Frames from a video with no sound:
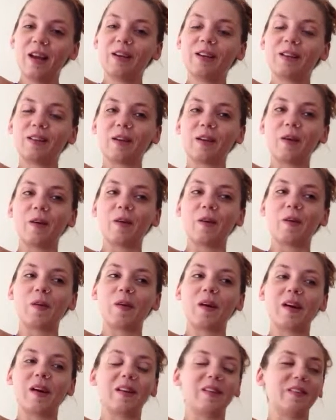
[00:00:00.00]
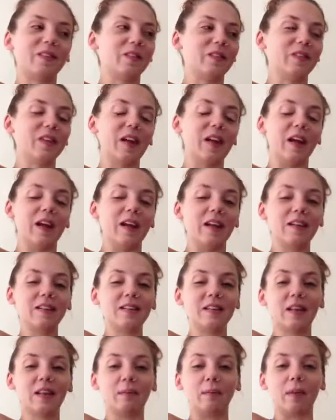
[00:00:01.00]
So, like,
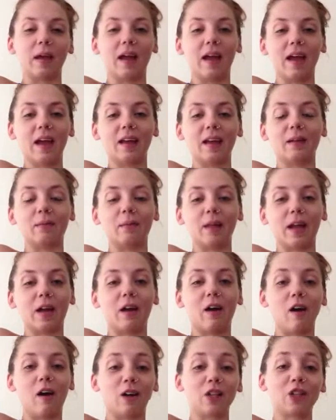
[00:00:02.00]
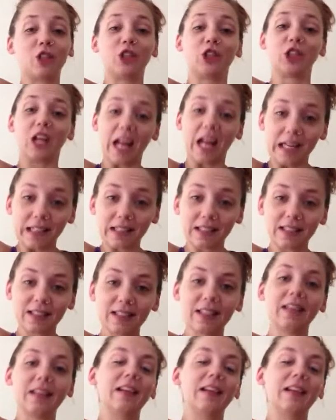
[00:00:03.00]
instantly in my head, I'm like, oh, shit.